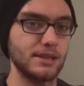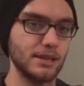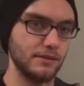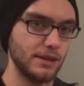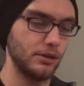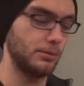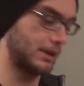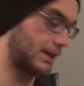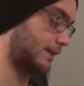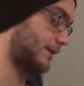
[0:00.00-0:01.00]
to kind of heat up a
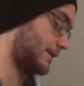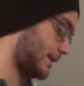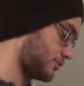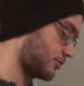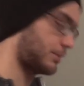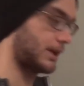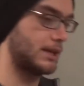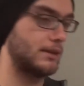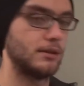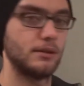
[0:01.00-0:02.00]
little then drop it in